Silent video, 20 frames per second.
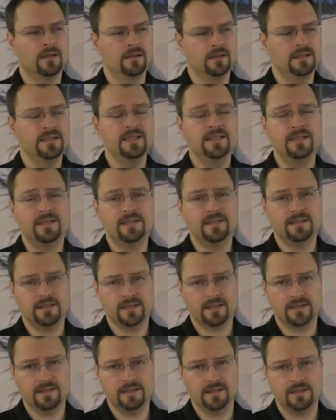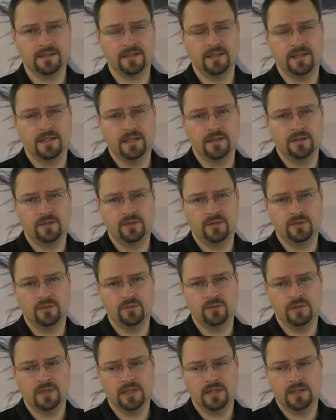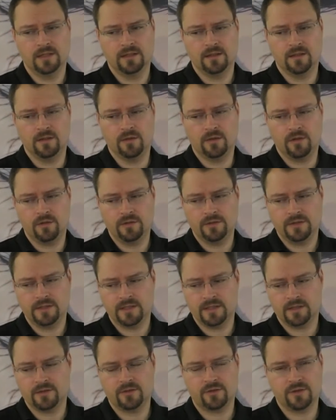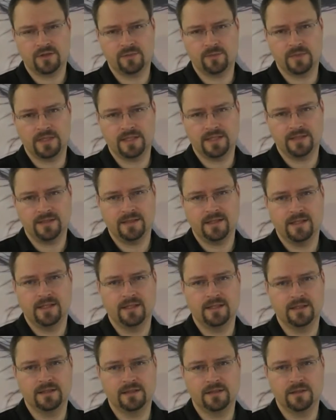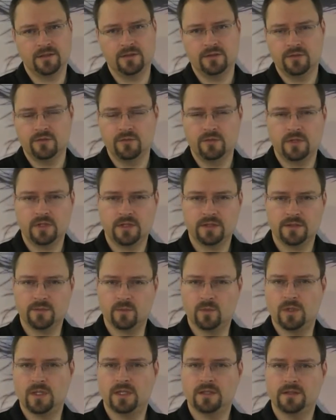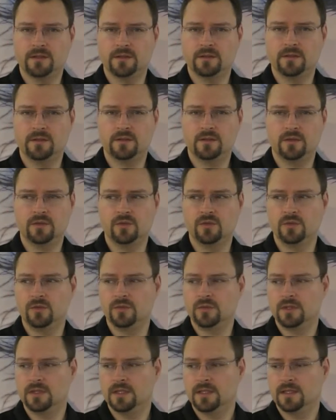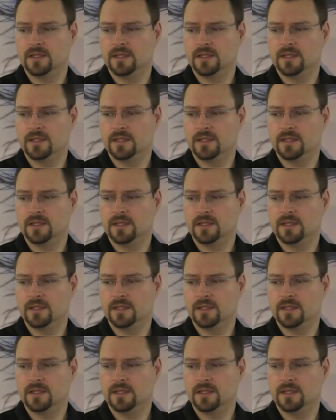easy technique to learn the unconscious mind that you are the one who